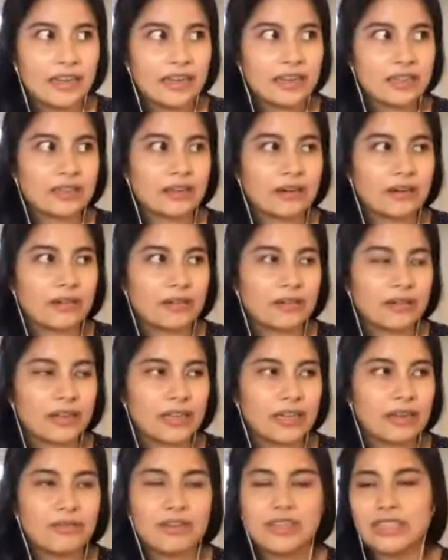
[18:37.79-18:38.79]
So
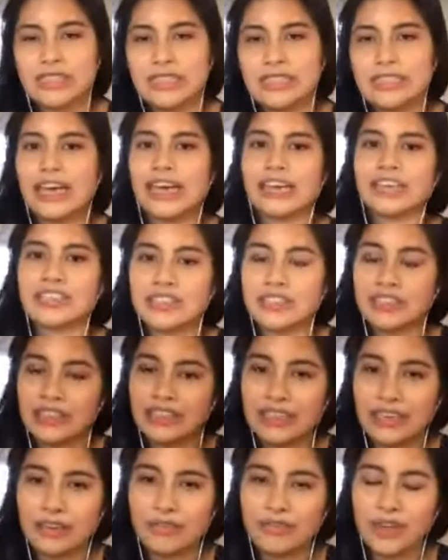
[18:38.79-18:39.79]
even just intentionally
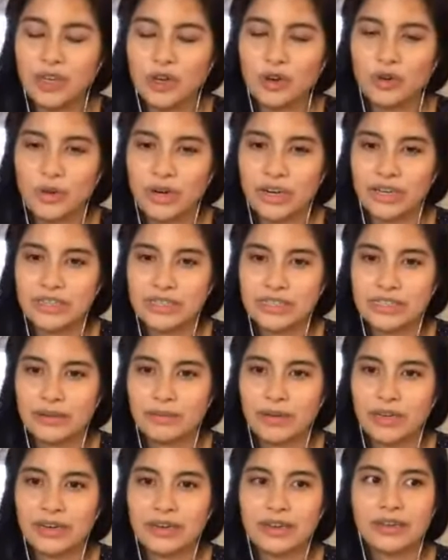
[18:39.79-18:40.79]
giving your work to
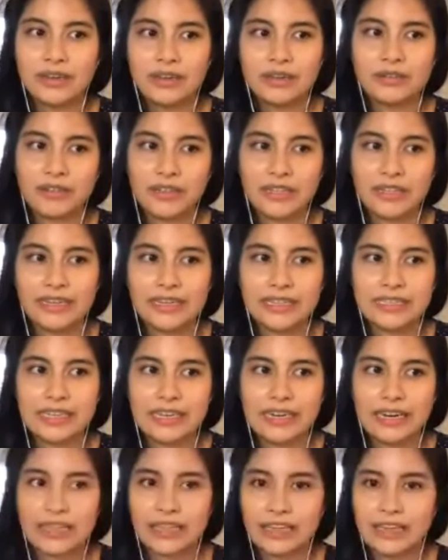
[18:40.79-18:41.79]
someone who really needs
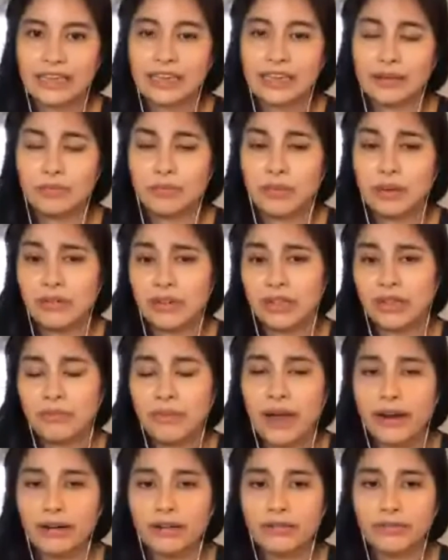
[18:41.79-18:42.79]
it, I think can be really
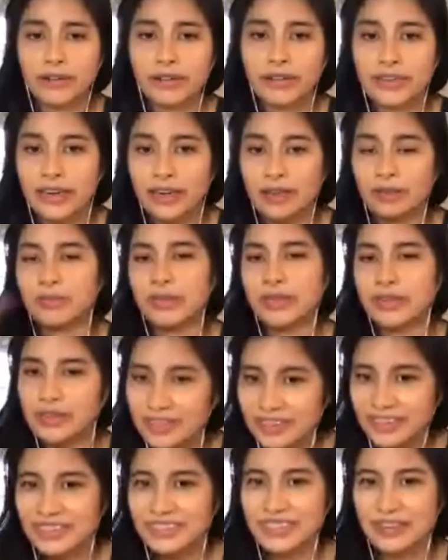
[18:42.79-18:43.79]
powerful and help
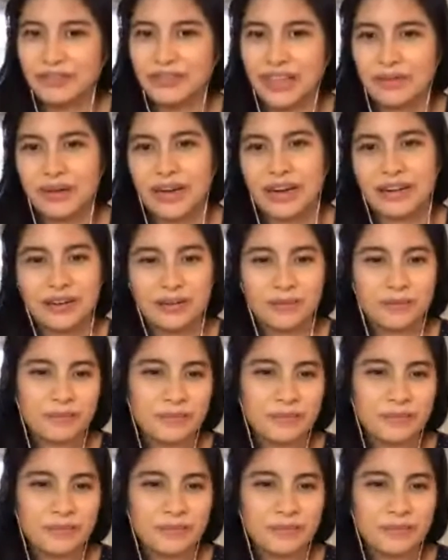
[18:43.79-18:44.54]
shift that power.